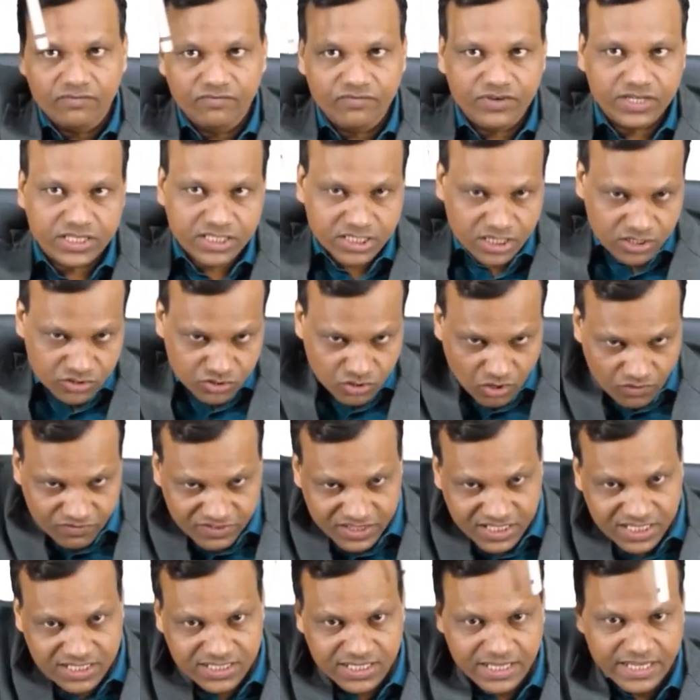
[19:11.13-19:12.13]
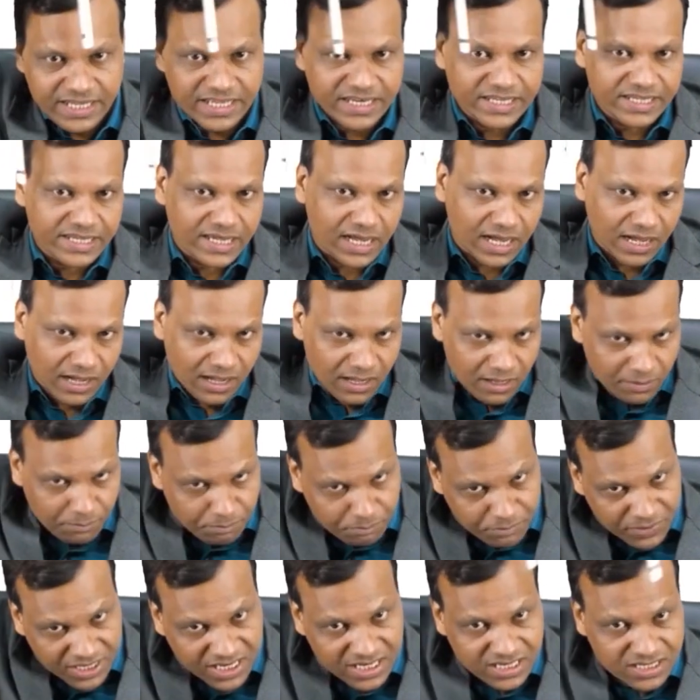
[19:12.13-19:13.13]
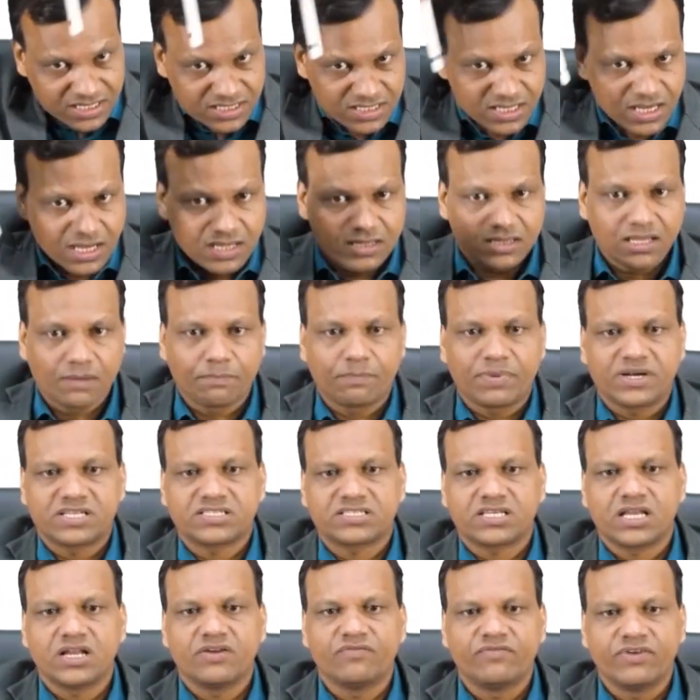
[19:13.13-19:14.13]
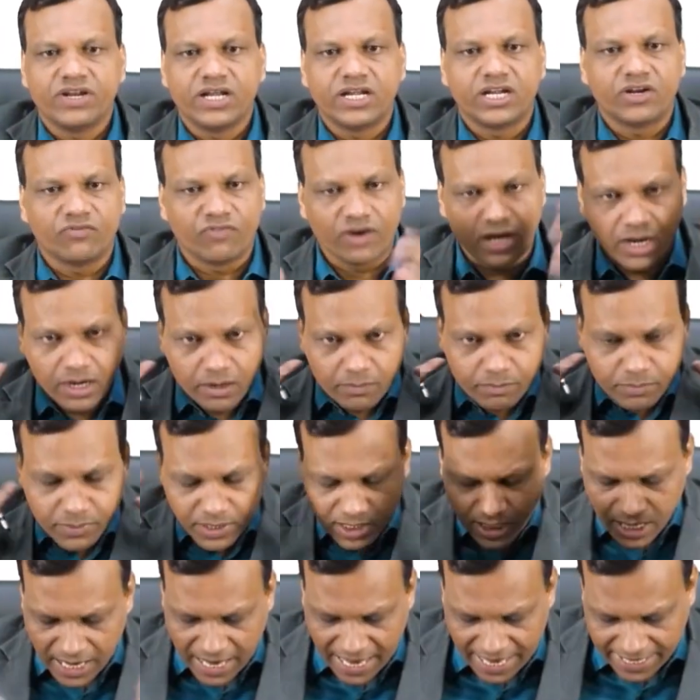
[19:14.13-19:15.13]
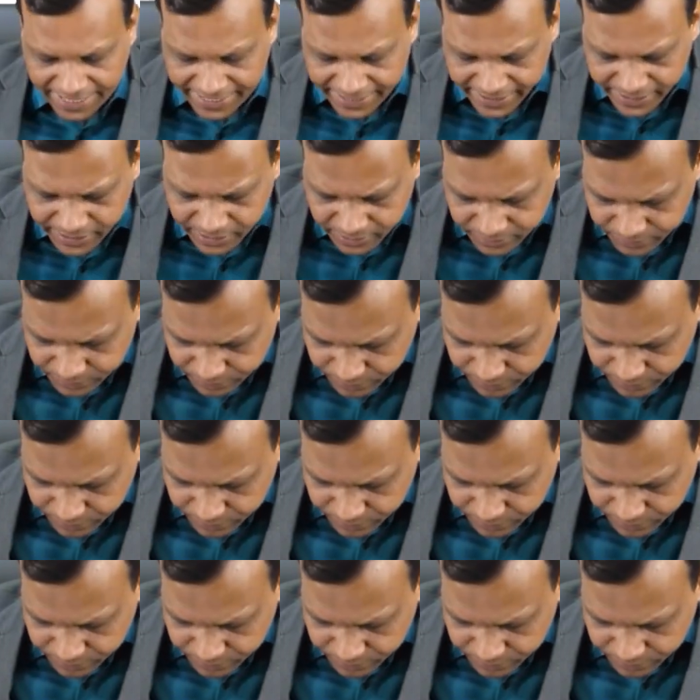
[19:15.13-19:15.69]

Features of this area means the person will develop headache.